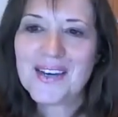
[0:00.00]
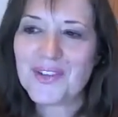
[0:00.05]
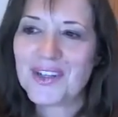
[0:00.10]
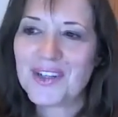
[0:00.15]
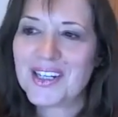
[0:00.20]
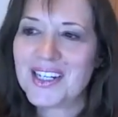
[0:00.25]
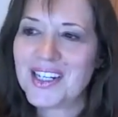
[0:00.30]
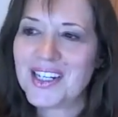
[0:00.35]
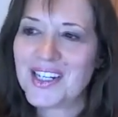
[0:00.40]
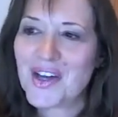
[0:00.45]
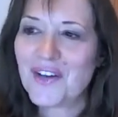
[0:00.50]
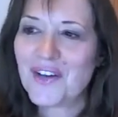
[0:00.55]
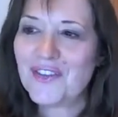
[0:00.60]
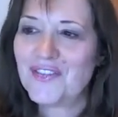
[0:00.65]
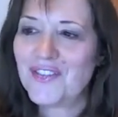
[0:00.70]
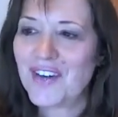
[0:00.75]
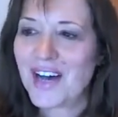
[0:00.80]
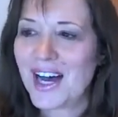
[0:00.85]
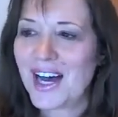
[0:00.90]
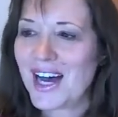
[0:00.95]
We're going to go
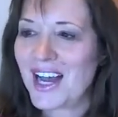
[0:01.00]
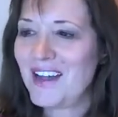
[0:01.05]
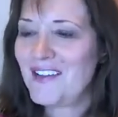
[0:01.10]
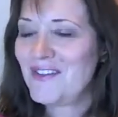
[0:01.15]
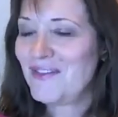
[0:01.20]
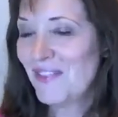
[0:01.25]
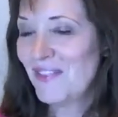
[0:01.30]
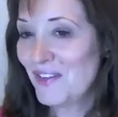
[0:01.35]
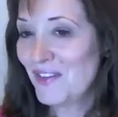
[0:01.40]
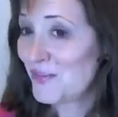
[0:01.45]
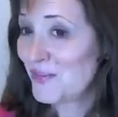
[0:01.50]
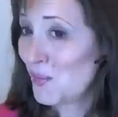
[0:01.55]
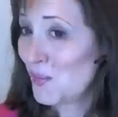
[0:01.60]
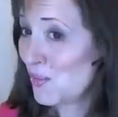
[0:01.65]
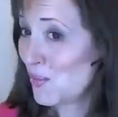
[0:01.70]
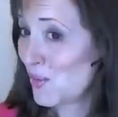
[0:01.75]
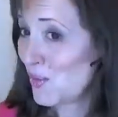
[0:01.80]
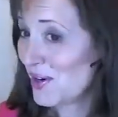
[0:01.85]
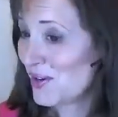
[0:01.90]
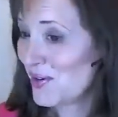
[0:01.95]
5,
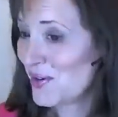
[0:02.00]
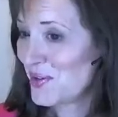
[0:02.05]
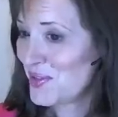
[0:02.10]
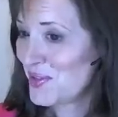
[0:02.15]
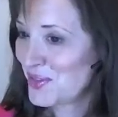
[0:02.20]
4,